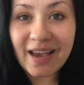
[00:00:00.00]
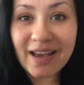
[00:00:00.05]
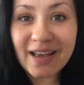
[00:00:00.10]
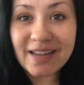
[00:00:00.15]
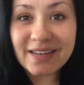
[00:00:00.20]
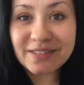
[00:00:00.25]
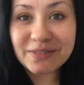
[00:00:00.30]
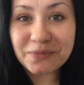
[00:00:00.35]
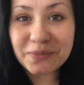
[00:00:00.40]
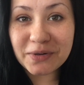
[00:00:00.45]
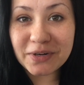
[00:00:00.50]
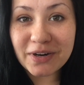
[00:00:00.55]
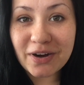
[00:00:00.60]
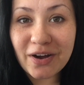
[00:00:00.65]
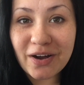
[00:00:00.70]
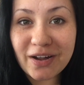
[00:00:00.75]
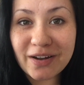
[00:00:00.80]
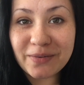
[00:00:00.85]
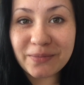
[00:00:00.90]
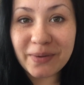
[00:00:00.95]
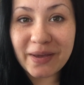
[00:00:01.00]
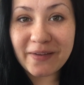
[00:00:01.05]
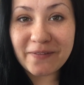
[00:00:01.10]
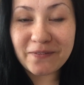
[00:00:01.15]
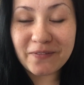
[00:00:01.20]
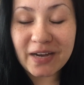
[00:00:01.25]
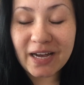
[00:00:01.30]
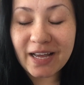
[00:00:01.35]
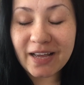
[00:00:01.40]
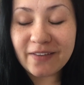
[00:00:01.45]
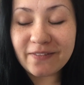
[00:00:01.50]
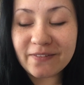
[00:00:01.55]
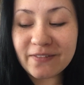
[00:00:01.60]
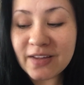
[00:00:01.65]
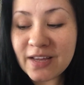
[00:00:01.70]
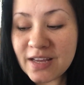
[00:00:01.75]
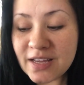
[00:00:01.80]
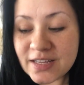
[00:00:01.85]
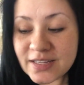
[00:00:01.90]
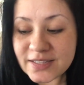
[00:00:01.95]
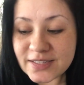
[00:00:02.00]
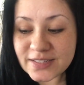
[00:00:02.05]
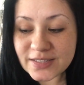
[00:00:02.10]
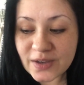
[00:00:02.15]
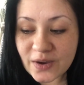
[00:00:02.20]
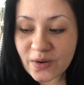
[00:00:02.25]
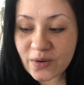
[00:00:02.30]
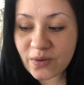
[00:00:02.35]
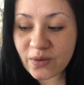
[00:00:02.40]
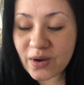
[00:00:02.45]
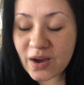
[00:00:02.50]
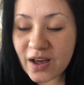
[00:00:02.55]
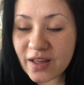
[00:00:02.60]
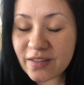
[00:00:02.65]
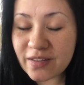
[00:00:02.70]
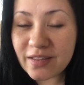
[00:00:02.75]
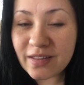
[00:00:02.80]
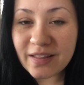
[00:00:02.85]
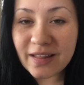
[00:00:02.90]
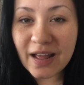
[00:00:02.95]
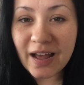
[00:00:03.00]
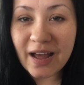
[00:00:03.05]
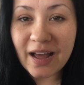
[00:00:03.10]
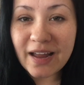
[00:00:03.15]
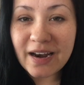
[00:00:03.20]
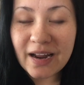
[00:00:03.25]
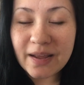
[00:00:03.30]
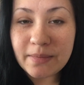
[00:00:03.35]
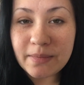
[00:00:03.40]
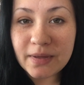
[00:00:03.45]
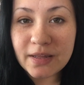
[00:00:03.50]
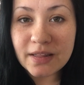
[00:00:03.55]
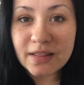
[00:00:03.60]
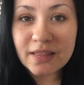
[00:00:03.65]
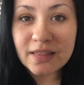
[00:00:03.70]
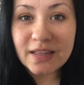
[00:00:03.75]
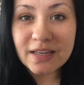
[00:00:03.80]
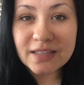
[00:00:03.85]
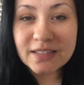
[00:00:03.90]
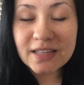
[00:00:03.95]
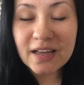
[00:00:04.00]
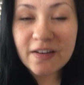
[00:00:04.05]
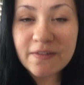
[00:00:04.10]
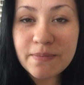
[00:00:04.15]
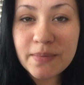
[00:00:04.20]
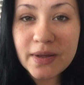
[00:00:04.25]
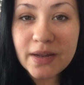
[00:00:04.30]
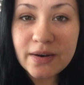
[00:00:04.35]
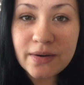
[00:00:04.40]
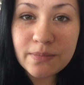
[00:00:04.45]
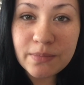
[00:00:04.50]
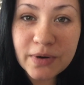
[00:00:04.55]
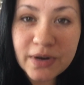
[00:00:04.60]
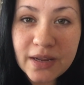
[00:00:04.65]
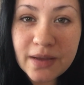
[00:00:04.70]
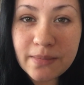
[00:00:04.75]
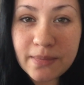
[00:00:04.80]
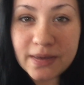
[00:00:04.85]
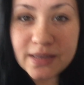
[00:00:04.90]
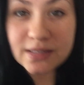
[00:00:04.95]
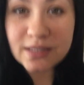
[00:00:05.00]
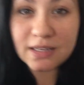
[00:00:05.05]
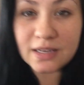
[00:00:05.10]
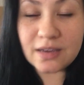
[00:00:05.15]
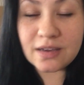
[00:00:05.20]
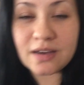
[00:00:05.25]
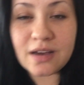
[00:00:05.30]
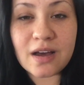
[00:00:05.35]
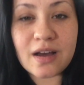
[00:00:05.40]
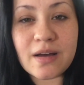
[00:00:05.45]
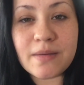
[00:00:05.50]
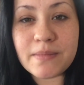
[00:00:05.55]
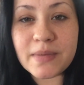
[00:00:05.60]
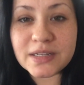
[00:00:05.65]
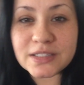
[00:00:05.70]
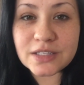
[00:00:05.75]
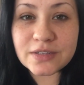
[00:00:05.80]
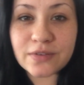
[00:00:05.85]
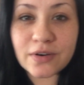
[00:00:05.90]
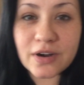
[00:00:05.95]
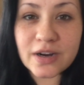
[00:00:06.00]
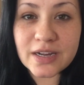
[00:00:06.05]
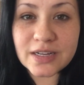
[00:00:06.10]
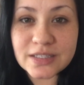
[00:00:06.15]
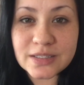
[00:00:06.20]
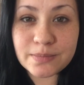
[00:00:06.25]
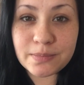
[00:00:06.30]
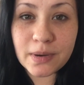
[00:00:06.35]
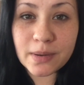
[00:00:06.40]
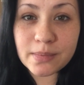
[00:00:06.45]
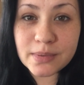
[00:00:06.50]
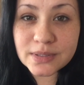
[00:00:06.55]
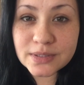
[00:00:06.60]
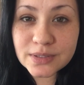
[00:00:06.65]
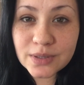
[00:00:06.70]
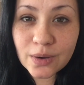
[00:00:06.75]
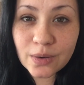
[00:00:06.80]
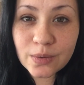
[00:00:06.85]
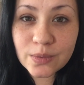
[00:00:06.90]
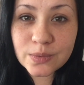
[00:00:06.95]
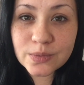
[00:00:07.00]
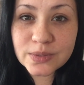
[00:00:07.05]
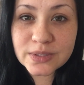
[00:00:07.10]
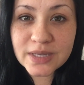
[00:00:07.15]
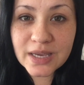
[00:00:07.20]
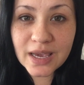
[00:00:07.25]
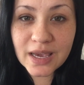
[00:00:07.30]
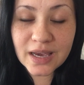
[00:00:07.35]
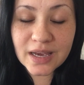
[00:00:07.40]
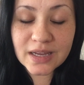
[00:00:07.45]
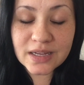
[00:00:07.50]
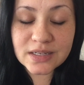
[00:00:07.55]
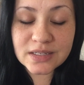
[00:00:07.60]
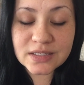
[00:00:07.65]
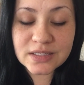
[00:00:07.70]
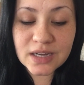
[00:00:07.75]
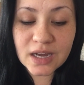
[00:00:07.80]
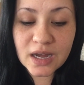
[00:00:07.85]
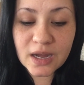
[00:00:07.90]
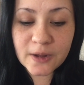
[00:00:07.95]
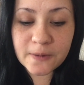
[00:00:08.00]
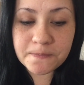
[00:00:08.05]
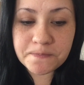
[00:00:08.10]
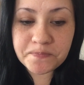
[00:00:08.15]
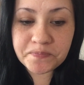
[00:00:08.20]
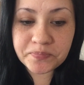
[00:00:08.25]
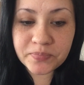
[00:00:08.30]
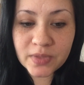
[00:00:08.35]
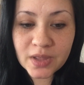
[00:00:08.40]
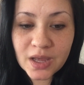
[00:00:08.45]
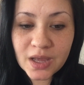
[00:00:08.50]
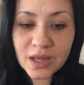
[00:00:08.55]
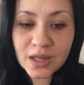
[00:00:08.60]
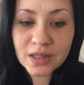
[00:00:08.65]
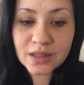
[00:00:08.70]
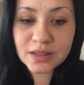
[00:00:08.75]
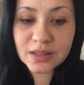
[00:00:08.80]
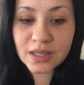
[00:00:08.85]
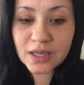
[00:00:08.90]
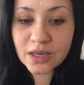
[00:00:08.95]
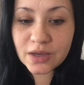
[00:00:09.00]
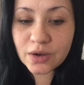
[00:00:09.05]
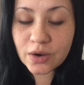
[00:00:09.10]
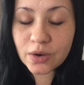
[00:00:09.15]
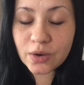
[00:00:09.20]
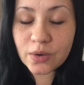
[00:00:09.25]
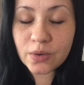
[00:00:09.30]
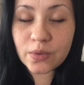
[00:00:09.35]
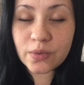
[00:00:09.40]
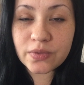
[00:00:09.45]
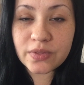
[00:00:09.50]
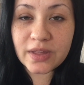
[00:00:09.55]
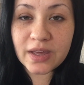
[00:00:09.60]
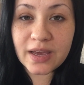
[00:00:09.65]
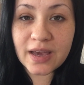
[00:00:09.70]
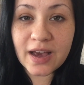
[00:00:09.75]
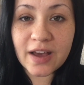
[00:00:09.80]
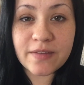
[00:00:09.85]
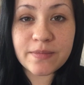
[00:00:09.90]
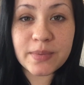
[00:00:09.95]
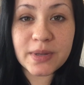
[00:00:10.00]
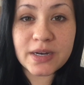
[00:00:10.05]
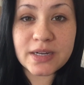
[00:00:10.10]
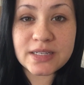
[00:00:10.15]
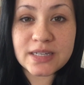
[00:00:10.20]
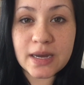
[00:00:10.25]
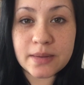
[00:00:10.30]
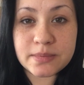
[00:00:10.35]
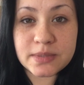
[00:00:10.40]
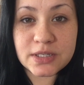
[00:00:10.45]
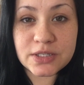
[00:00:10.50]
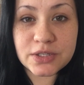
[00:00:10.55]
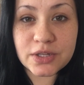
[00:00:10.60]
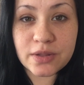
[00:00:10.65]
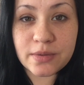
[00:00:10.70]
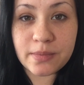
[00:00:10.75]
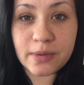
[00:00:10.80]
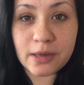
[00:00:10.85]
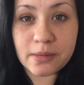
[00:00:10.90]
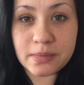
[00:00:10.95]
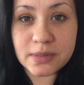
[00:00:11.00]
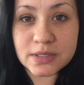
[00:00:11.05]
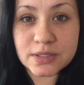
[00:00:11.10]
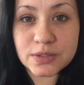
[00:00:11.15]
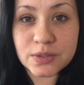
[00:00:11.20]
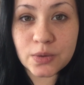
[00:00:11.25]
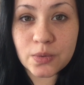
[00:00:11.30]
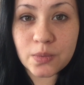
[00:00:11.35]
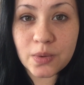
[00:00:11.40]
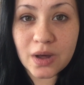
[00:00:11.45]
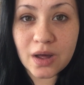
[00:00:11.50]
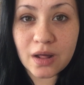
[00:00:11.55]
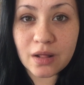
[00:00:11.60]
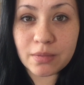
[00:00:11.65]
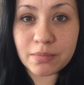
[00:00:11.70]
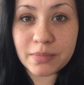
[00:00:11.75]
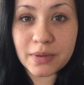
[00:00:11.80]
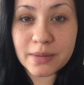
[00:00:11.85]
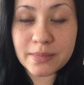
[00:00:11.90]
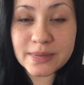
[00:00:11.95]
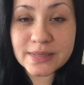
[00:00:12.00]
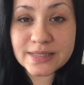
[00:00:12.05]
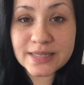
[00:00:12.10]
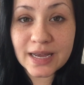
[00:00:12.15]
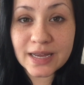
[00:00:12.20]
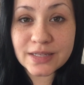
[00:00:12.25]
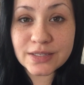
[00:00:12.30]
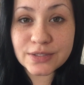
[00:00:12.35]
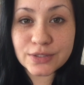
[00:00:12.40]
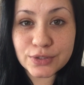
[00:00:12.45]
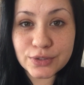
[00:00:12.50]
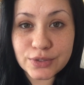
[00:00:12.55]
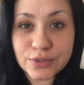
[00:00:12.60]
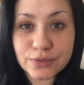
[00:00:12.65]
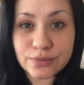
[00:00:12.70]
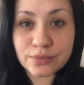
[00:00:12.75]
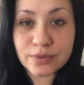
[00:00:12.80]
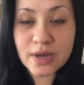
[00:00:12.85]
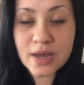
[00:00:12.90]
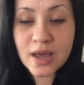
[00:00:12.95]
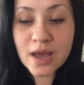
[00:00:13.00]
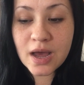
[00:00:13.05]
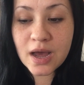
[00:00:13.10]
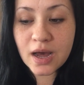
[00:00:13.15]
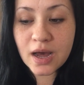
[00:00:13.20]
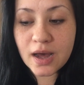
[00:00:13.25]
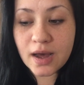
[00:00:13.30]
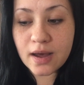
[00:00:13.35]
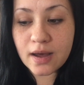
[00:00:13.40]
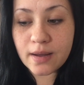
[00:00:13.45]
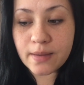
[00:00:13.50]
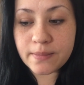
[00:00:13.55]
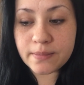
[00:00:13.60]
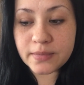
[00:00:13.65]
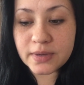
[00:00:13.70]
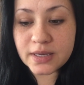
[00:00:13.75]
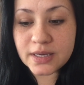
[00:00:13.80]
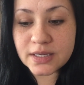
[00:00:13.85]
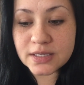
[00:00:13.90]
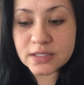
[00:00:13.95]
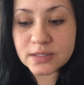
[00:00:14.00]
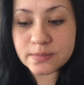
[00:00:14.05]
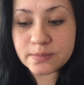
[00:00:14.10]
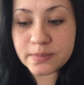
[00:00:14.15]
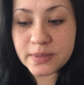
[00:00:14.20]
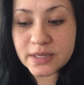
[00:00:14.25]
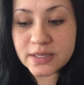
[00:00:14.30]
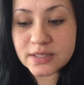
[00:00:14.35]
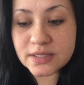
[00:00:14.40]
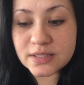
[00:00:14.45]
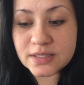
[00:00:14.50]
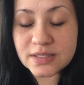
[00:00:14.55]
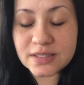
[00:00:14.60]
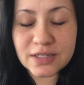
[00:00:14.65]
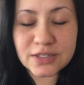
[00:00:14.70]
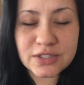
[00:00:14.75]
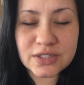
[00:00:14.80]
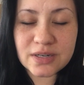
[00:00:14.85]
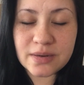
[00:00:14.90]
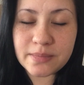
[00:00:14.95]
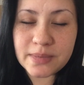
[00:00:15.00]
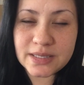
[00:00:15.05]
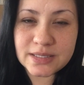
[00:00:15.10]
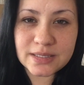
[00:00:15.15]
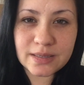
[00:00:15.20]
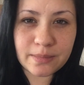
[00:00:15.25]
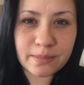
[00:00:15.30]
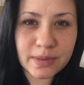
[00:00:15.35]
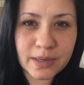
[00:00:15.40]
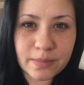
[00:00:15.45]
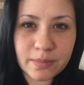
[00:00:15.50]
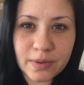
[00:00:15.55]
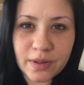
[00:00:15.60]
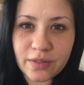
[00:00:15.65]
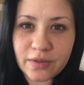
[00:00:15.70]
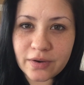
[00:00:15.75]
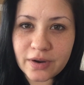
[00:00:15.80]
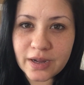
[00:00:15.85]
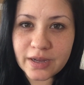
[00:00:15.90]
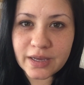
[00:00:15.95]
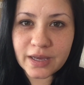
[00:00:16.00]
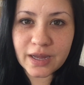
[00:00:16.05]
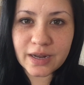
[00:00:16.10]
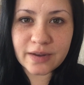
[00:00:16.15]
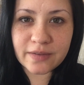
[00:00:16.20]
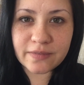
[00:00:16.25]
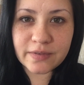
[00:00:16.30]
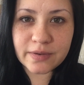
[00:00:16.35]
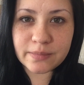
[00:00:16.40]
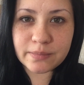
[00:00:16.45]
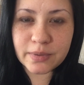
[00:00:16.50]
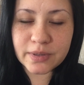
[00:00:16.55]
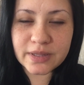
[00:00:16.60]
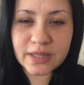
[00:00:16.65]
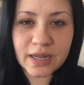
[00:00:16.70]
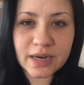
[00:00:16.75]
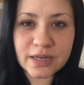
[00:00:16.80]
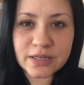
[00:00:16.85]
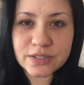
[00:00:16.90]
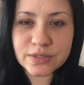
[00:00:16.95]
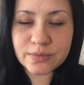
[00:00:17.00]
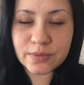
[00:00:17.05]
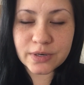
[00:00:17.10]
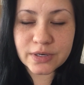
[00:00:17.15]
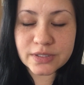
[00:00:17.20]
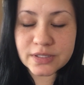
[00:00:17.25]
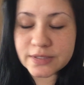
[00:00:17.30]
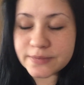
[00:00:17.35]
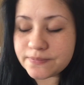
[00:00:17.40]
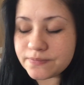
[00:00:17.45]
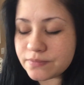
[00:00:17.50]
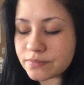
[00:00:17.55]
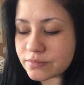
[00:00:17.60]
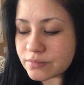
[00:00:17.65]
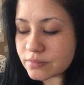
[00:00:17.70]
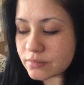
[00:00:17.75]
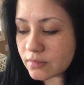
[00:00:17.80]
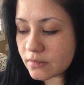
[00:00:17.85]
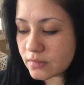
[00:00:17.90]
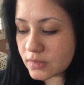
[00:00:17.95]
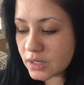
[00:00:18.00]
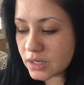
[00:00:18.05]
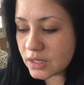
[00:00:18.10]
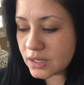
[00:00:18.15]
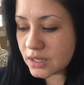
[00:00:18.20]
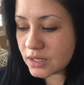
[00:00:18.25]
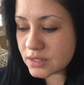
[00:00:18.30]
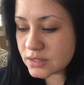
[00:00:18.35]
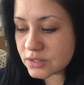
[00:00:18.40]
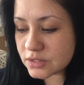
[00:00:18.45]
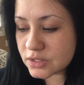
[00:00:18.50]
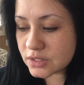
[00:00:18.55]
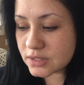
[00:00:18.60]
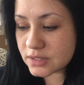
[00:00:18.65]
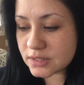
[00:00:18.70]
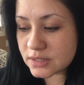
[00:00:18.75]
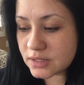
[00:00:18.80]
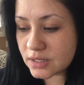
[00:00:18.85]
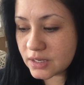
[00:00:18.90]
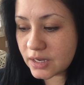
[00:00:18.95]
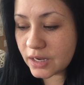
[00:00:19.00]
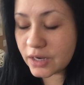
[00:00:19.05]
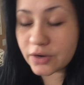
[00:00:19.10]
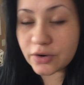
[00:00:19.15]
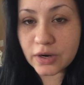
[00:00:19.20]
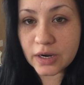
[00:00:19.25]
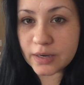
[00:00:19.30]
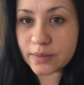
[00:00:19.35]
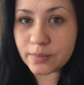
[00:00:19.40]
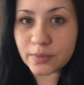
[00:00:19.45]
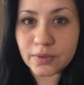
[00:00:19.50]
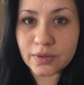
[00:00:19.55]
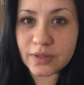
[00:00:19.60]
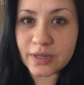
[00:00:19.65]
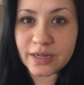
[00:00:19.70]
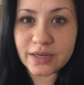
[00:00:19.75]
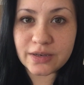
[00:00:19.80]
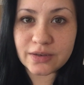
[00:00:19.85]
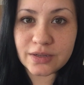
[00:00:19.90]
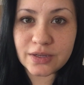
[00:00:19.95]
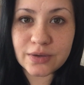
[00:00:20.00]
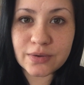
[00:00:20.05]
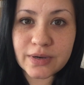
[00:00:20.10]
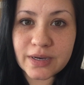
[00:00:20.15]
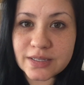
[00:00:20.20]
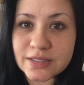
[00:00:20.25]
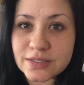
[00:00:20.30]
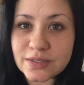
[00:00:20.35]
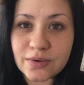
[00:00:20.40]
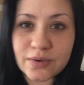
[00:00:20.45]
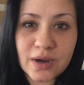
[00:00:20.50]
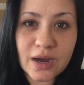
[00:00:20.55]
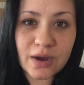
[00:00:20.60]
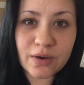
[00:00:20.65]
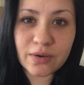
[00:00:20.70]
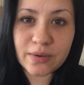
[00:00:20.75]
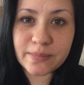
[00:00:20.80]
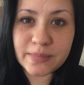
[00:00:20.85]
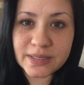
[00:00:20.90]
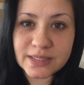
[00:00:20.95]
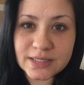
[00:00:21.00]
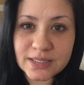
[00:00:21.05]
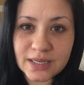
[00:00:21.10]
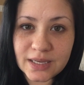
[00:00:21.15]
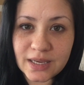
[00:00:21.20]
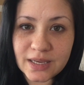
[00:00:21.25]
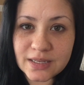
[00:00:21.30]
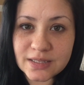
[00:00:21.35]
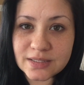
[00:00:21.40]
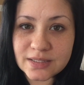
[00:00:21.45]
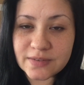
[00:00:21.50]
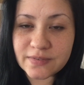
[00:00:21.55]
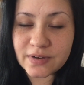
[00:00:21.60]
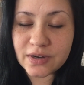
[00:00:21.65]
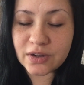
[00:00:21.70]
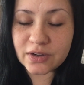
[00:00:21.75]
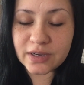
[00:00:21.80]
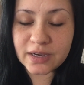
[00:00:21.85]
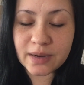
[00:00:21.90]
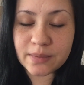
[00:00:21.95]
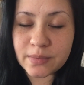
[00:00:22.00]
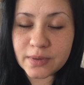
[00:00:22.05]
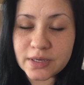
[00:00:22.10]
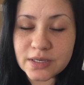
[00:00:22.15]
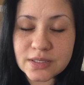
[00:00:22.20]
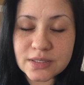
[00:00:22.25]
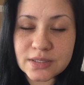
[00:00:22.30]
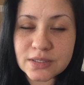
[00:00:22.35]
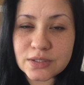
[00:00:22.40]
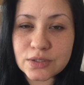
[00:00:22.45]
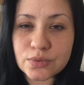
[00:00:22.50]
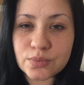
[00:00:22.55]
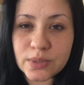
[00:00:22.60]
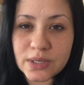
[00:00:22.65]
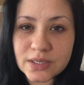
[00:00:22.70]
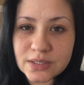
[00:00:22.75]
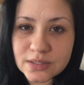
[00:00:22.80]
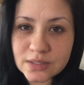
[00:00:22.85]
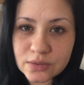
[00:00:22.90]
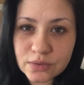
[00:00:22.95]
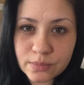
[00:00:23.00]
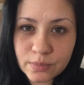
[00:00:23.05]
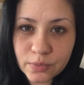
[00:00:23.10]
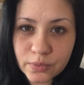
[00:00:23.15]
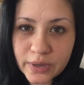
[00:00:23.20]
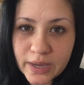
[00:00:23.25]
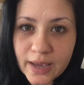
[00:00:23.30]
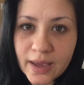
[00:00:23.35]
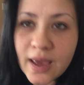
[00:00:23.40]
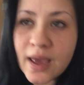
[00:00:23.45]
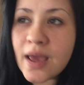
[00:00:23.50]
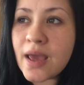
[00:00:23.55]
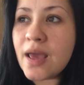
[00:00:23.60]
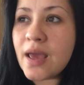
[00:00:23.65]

and we're on week five. So, other than that, I mean, things have been pretty amazing um, as far as Bubba's goes and um, Lee go. They have been adapting to the baby so well. Bubba's has too. Um, he's been such an amazing big brother. I can't even put that into words. He's just incredible, and you guys know how amazing he is, even on camera. He's the sweetest little boy.